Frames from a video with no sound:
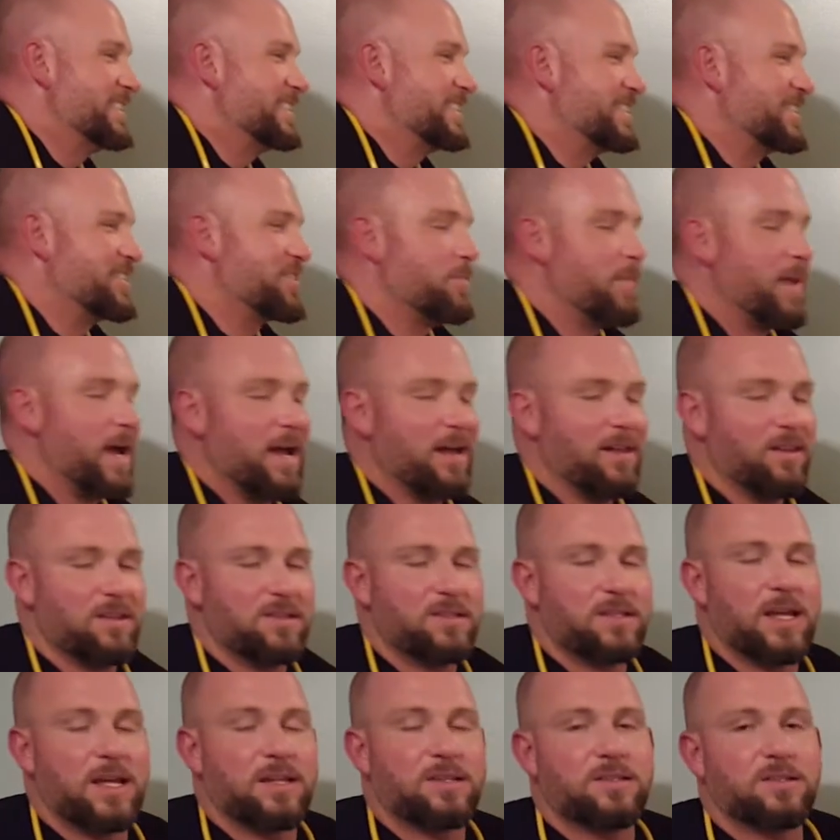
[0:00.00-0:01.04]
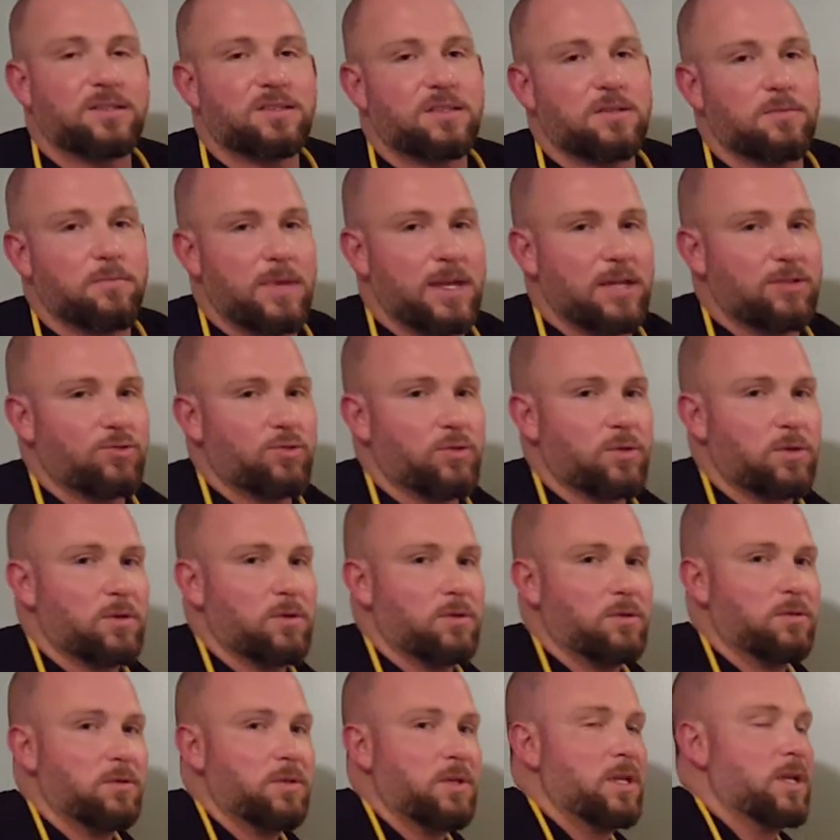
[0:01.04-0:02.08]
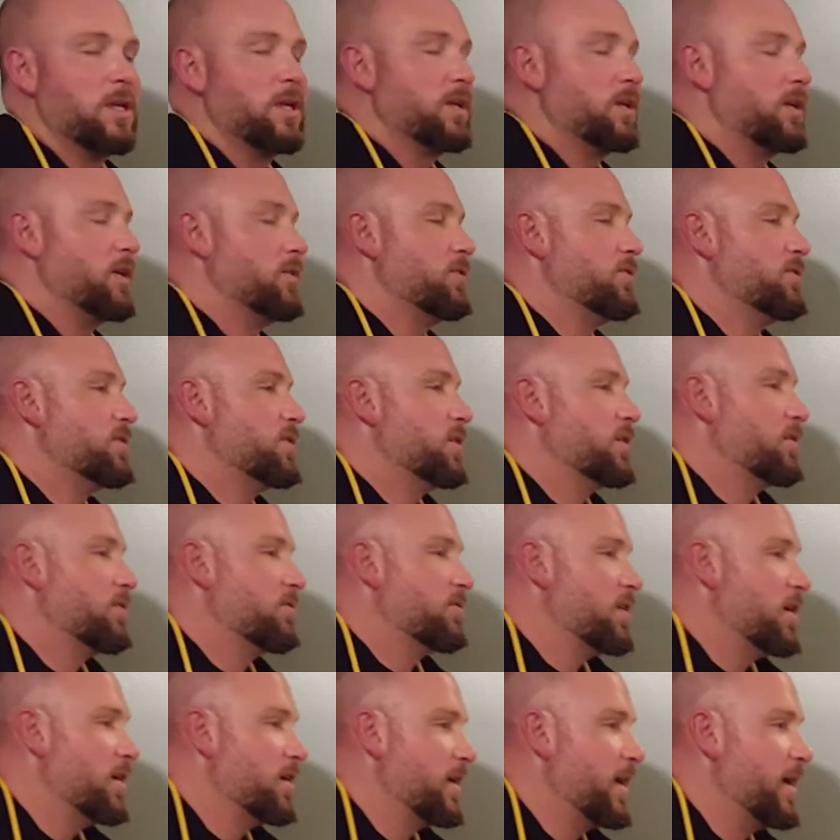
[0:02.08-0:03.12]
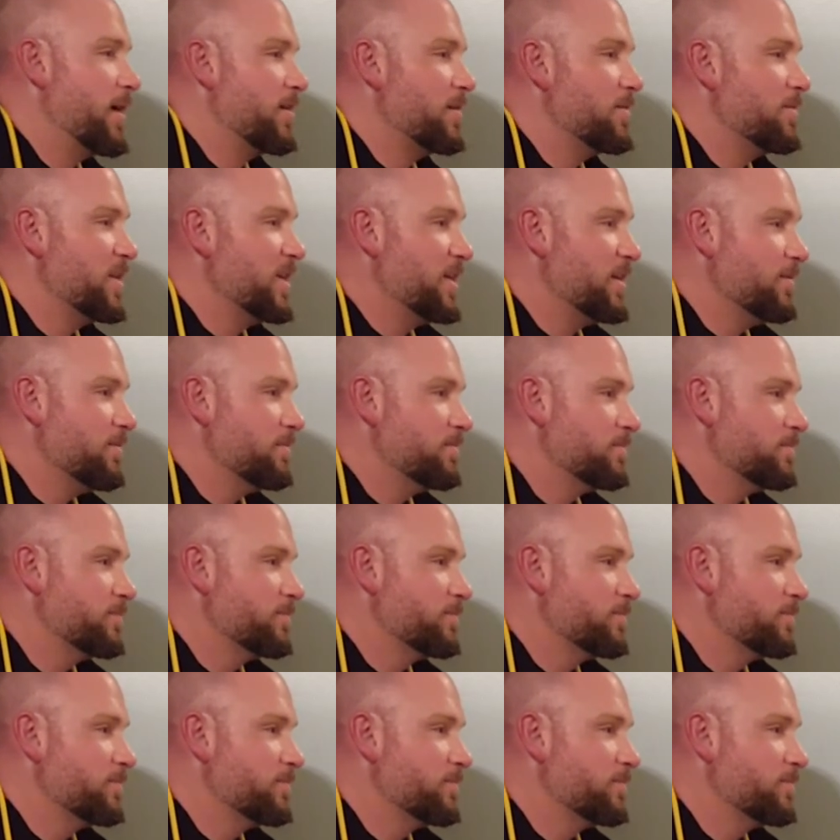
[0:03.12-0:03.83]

Her smile is nice and symmetrical. Can you stick your tongue out at me?